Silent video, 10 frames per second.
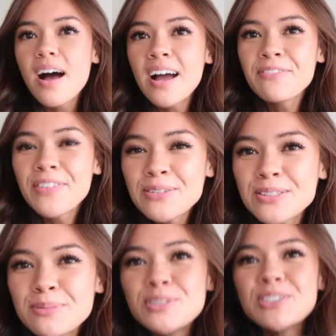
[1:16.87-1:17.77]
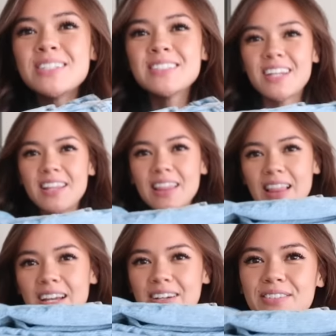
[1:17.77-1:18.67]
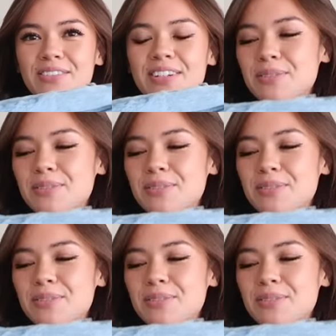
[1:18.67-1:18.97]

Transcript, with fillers: I found some jeans I love.